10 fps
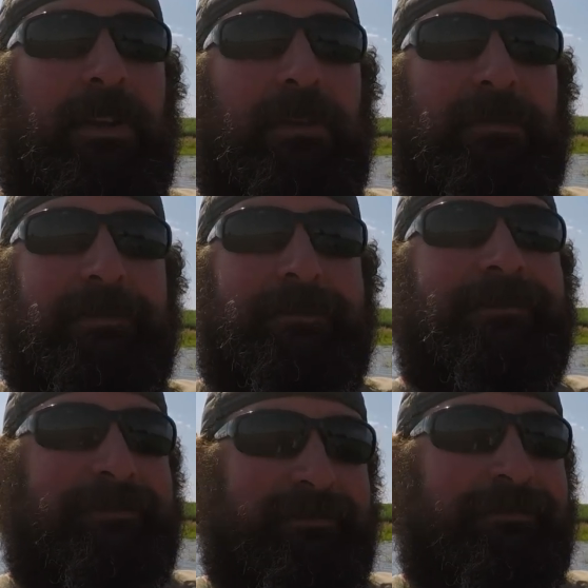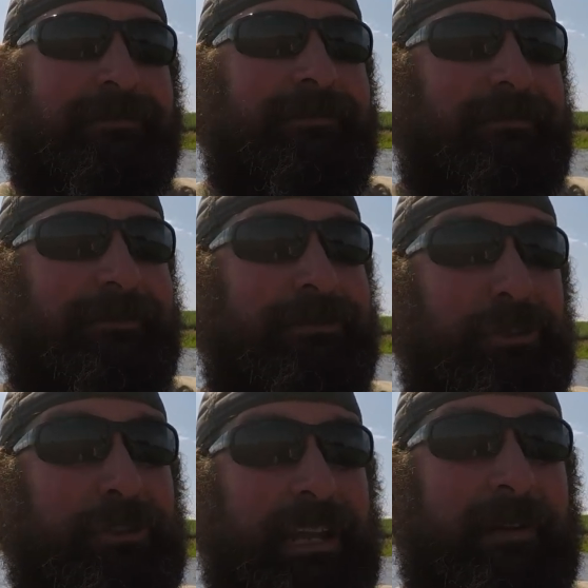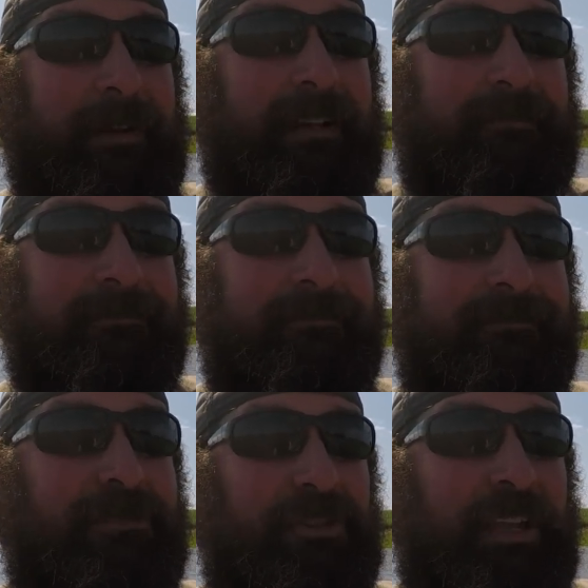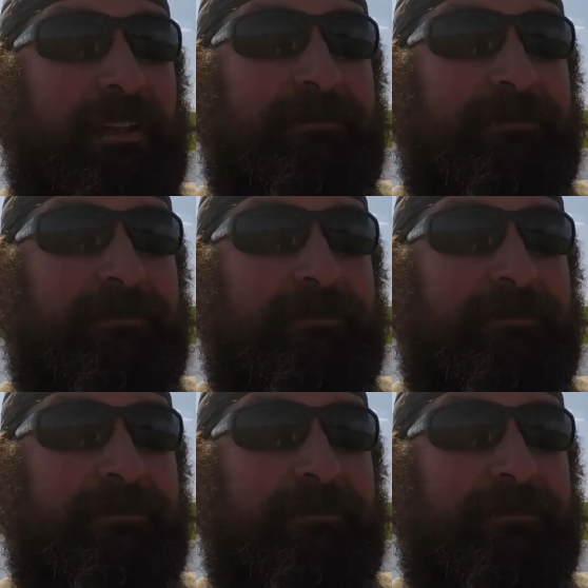do. Good day, man. It's a good